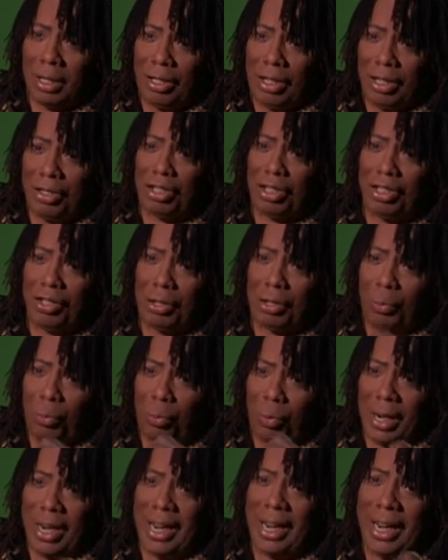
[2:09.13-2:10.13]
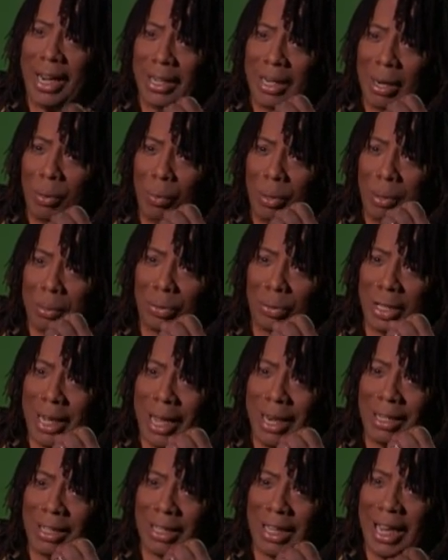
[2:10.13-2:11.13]
This is the ring that went
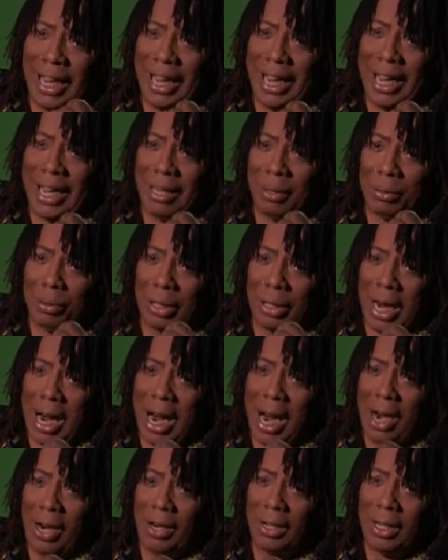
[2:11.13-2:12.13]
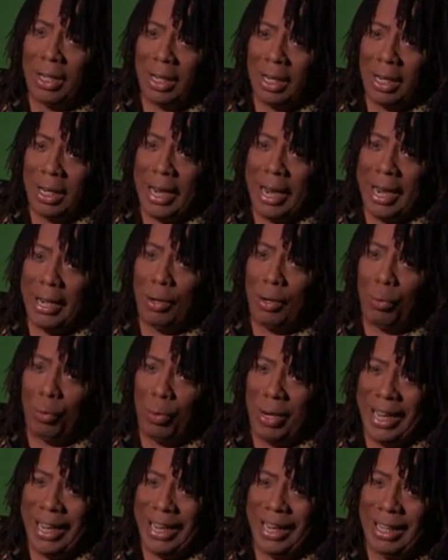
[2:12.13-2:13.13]
upside his head. It was a heart and the
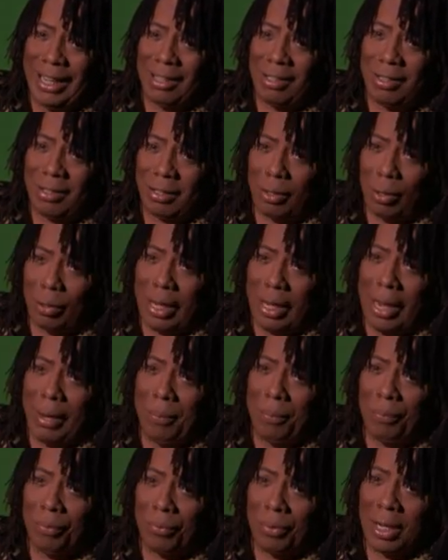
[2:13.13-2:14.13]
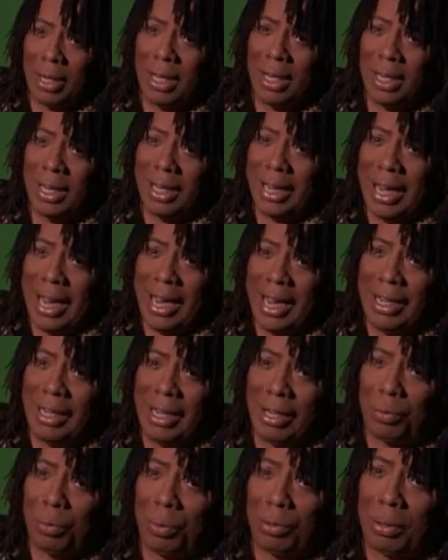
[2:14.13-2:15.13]
wings, okay?
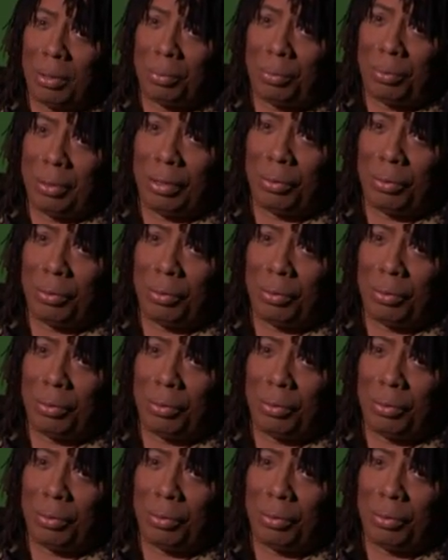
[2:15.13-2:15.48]
And this was